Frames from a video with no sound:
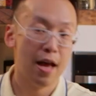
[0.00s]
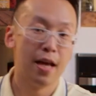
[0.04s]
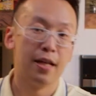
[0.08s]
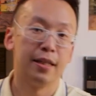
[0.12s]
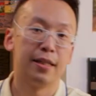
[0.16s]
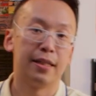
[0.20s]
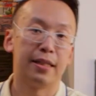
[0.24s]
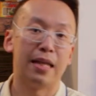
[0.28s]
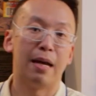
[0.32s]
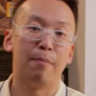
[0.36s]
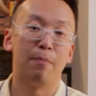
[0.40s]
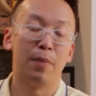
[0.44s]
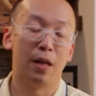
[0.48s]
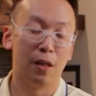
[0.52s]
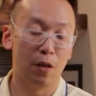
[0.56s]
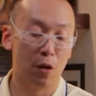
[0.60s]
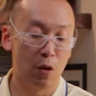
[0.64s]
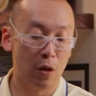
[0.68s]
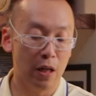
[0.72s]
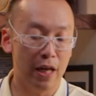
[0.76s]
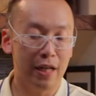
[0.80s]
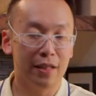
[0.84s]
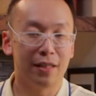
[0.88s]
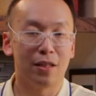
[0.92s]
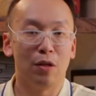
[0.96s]
sambal
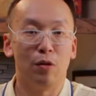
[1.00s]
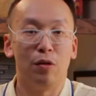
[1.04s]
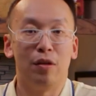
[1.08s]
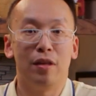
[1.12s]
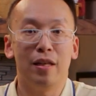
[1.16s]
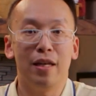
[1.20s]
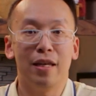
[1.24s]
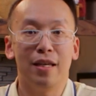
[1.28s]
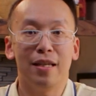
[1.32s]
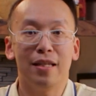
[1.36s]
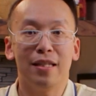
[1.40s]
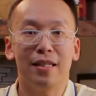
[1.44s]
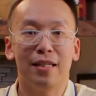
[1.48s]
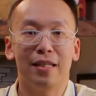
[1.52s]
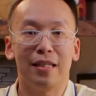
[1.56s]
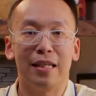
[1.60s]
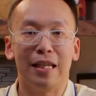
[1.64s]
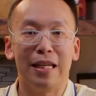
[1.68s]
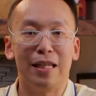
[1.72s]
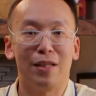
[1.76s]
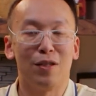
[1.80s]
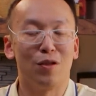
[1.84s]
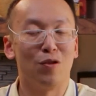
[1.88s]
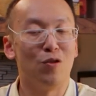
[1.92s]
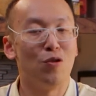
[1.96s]
olek, so this
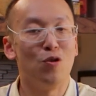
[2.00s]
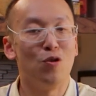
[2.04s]
is